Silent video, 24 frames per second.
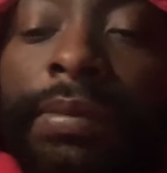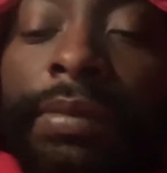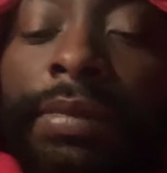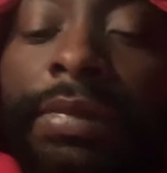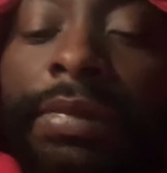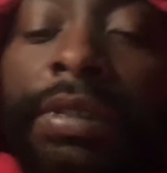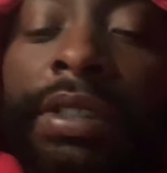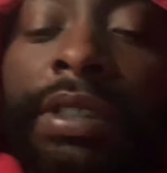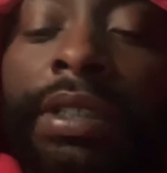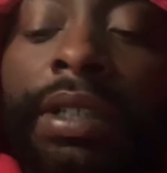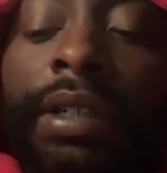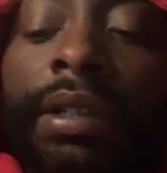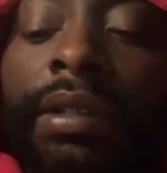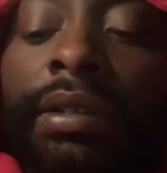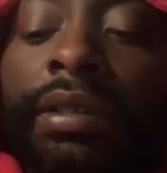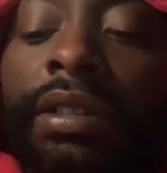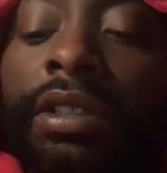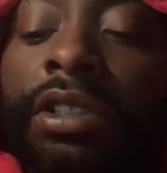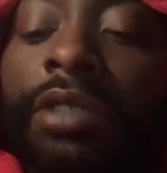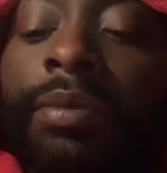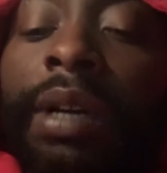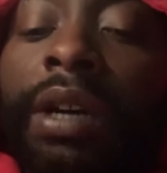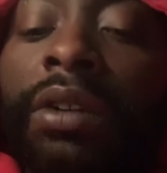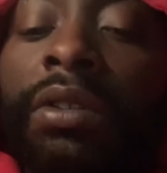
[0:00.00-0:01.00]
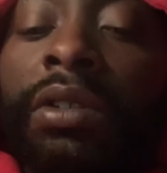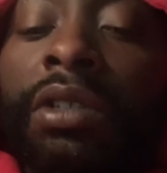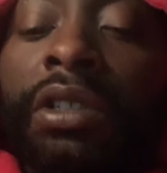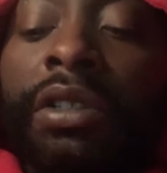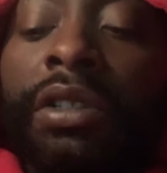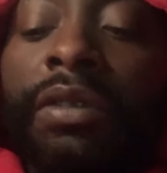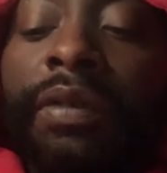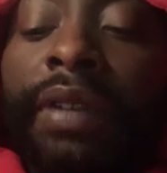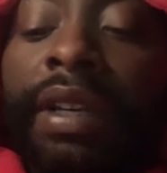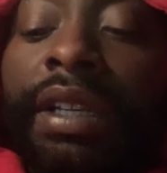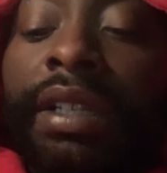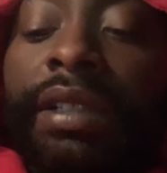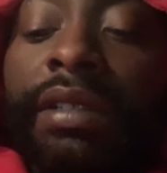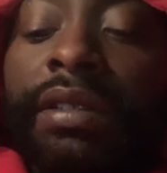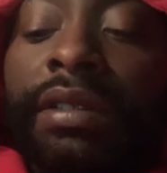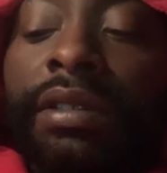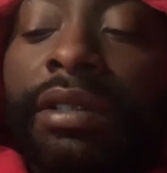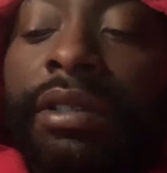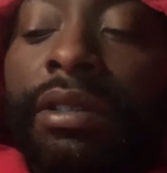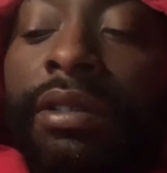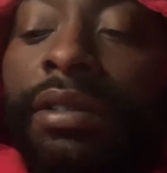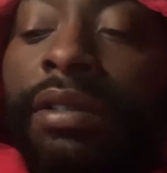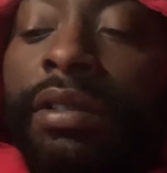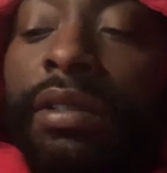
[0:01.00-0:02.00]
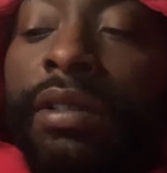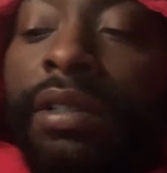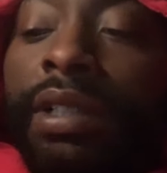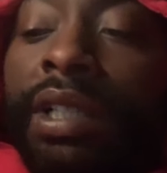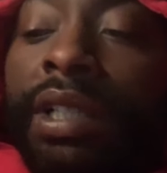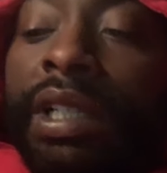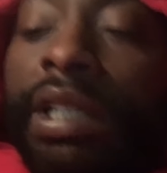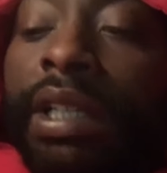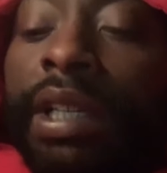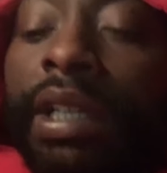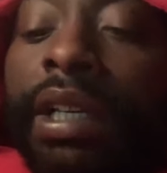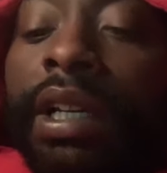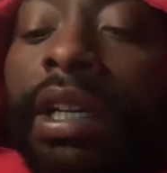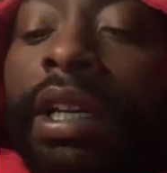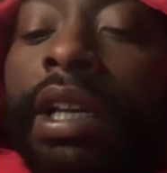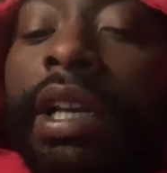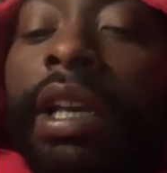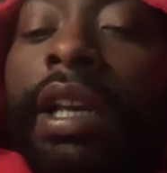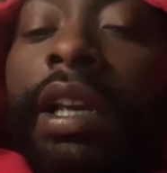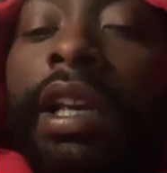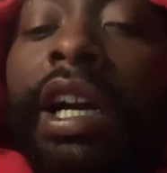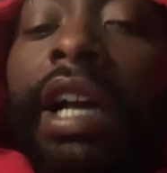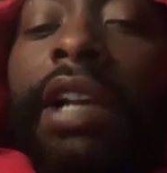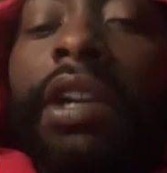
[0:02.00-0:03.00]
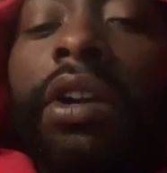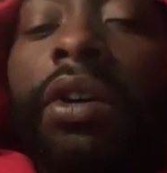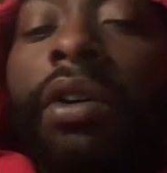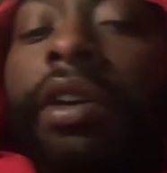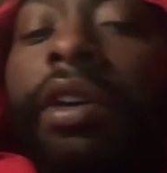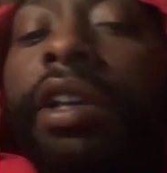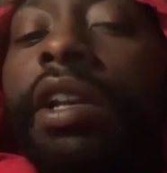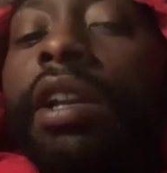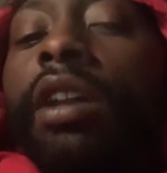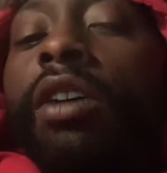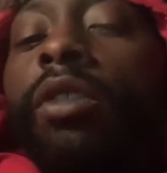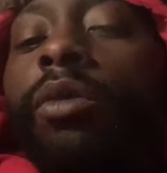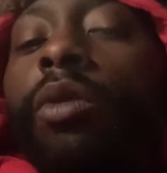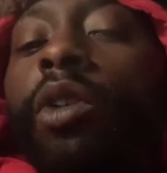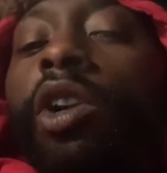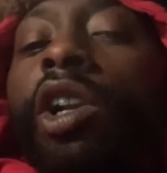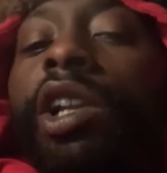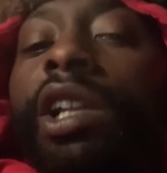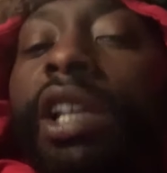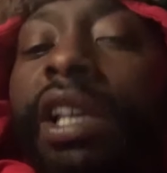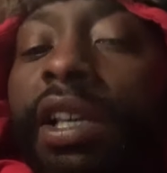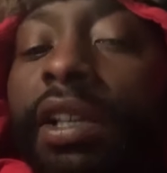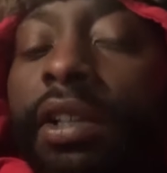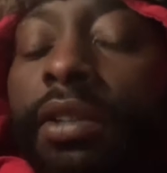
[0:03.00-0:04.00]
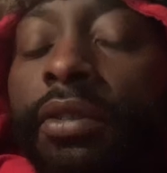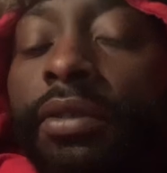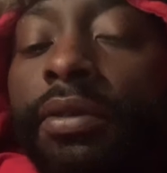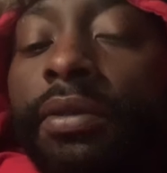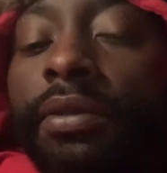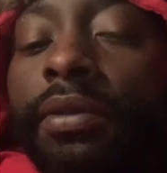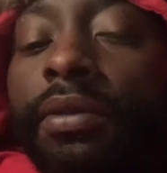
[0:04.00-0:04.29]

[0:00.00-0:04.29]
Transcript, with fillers: You know, the smile on his face, you know, I know he didn't want to leave.